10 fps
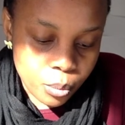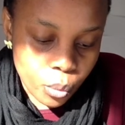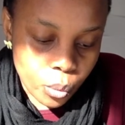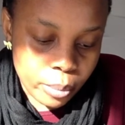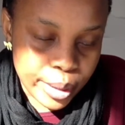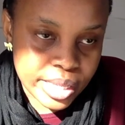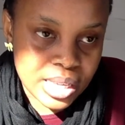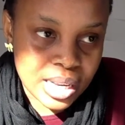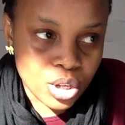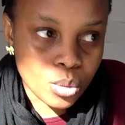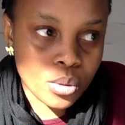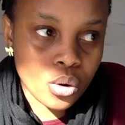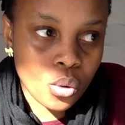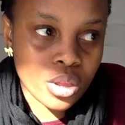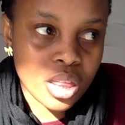where basically you put
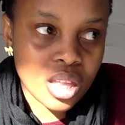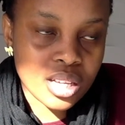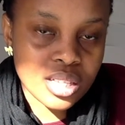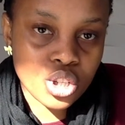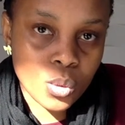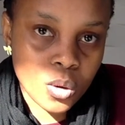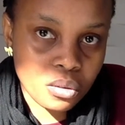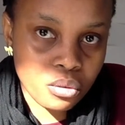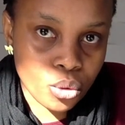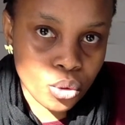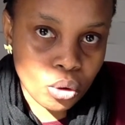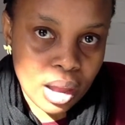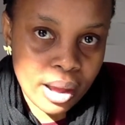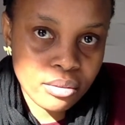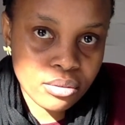all the things that you want for your
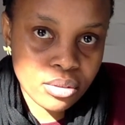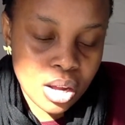life,